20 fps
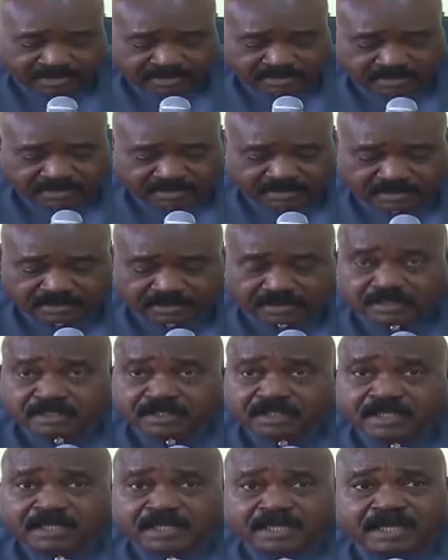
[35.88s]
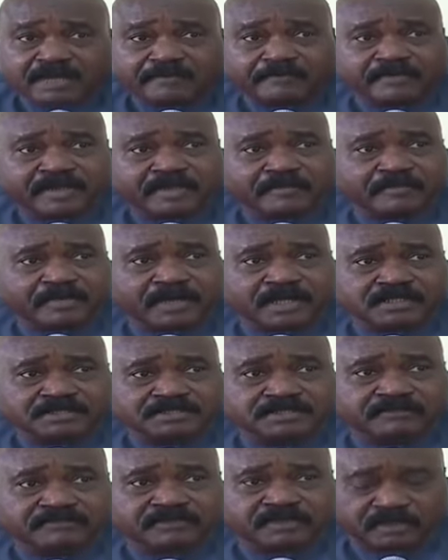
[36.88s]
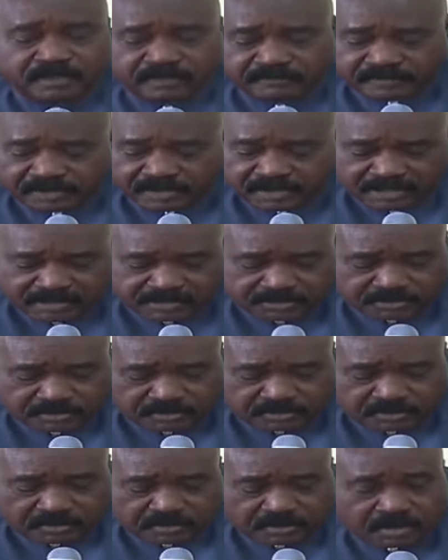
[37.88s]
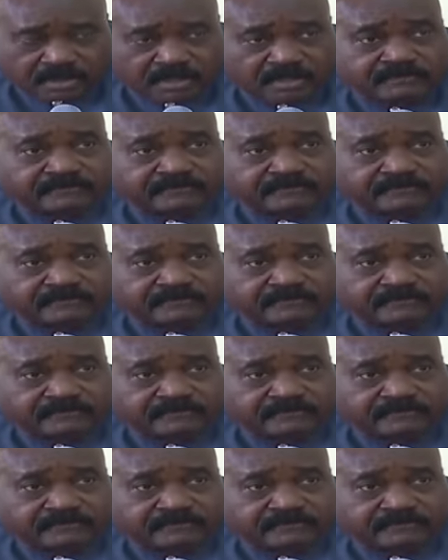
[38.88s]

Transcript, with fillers: Okada. In a speech, Chief Lucky Igbinedion said the